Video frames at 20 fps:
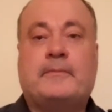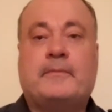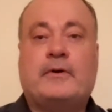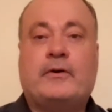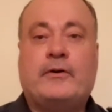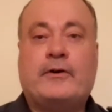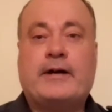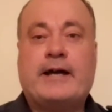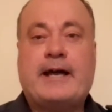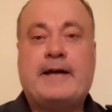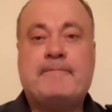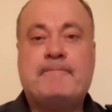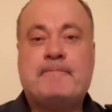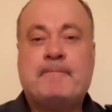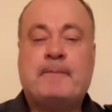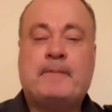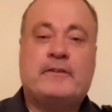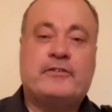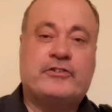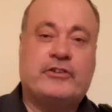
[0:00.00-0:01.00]
Okay,
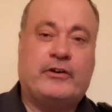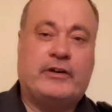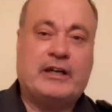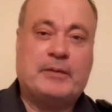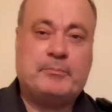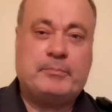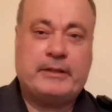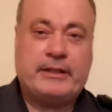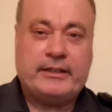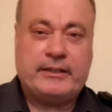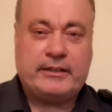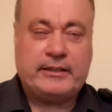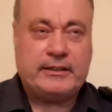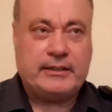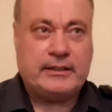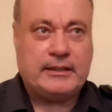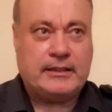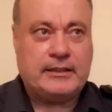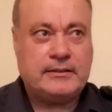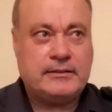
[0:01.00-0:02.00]
so I played
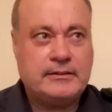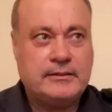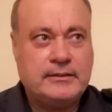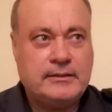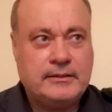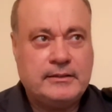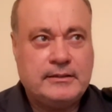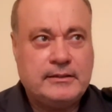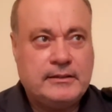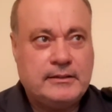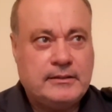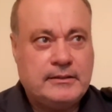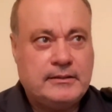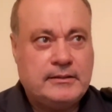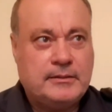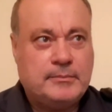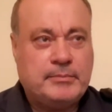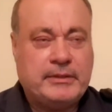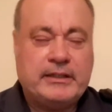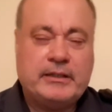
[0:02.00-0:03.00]
a
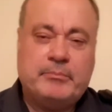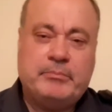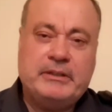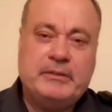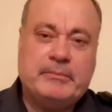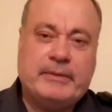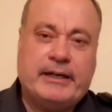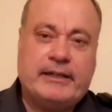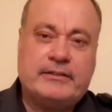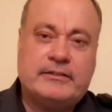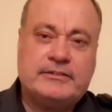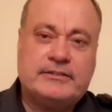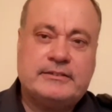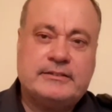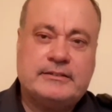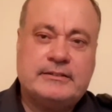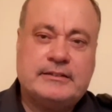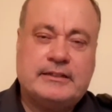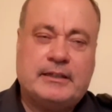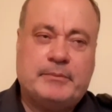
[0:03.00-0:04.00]
B minor
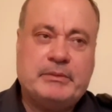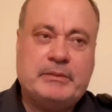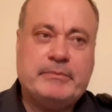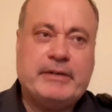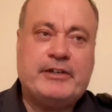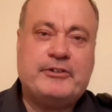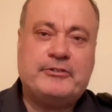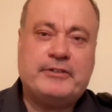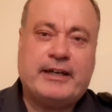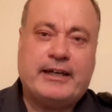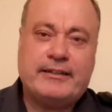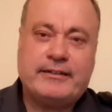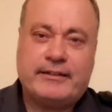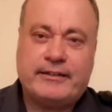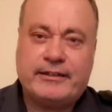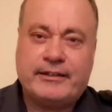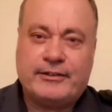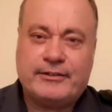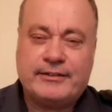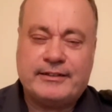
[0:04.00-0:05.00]
9th
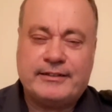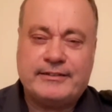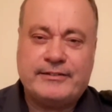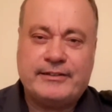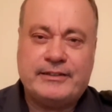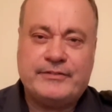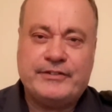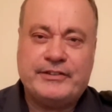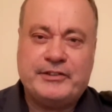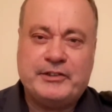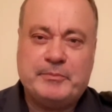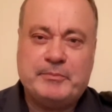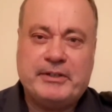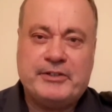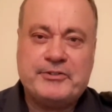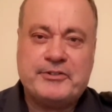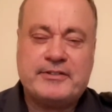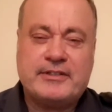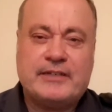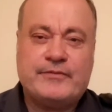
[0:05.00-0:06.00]
there instead of a D
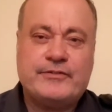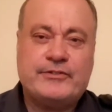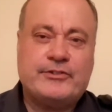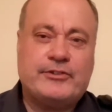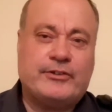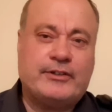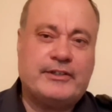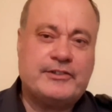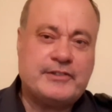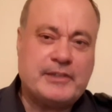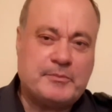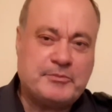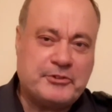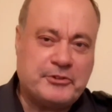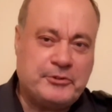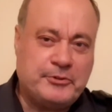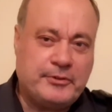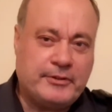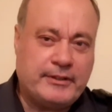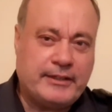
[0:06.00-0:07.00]
major 7th. Sorry, I
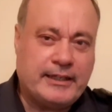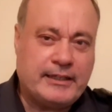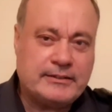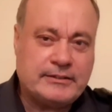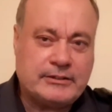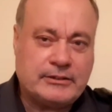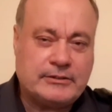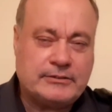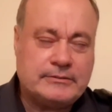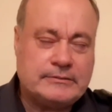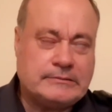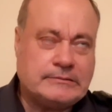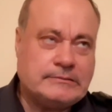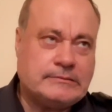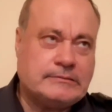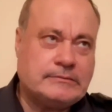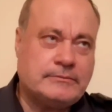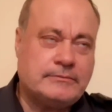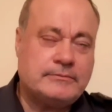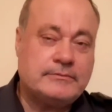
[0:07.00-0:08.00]
substituted that. So
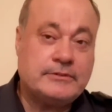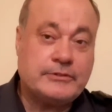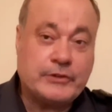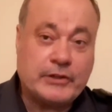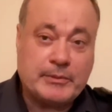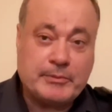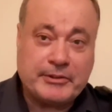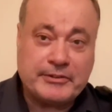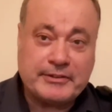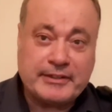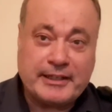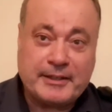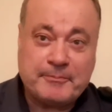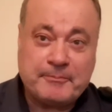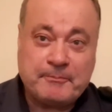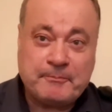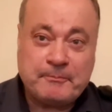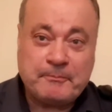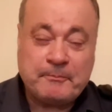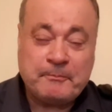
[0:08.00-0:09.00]
sorry about that.
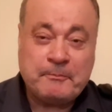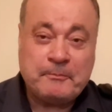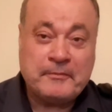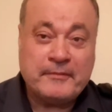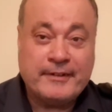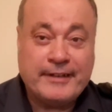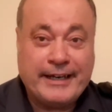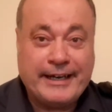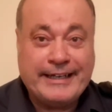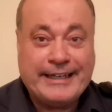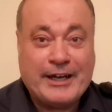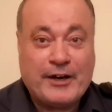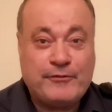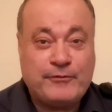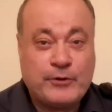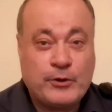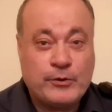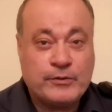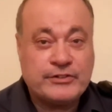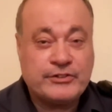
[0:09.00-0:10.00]
Anyhow,
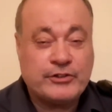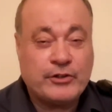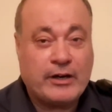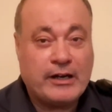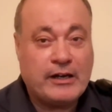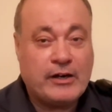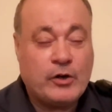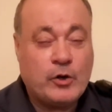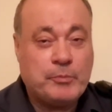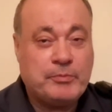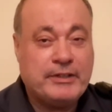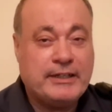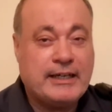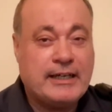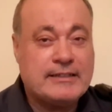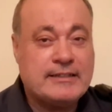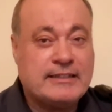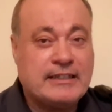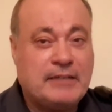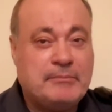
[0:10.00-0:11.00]
folks, so I hope you
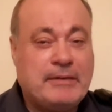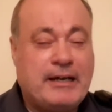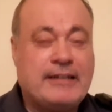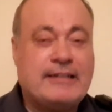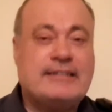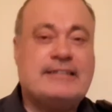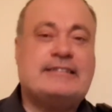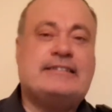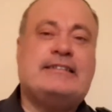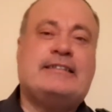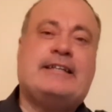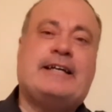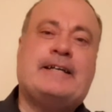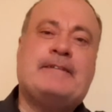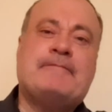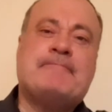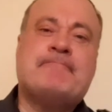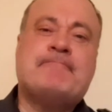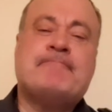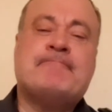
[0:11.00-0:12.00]
got something out of this
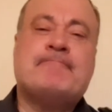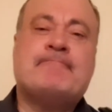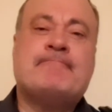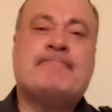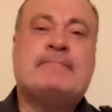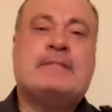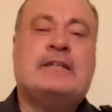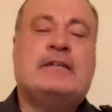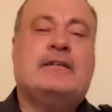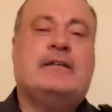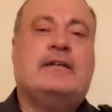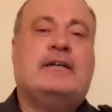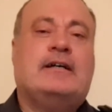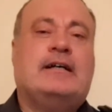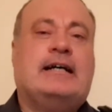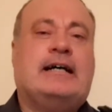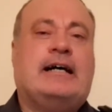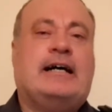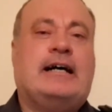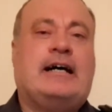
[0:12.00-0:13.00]
today.
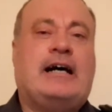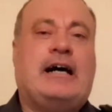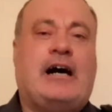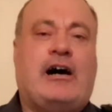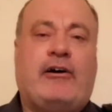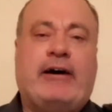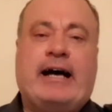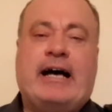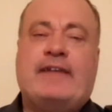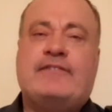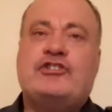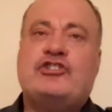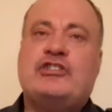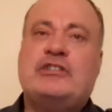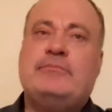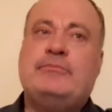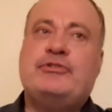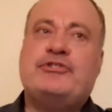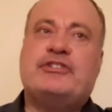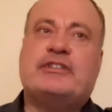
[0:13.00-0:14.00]
I'll have
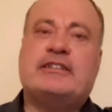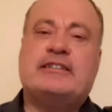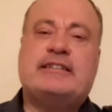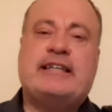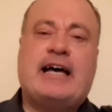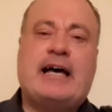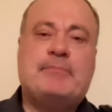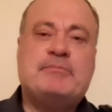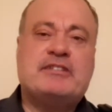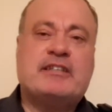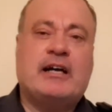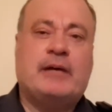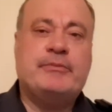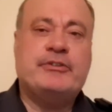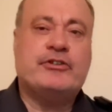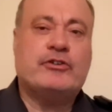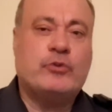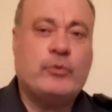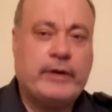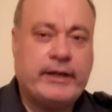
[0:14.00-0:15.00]
sheet music and tabs coming
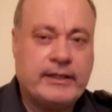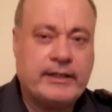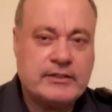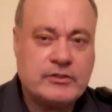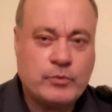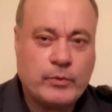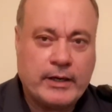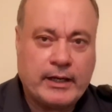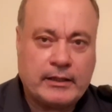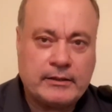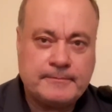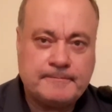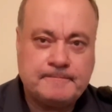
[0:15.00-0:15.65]
your way as well.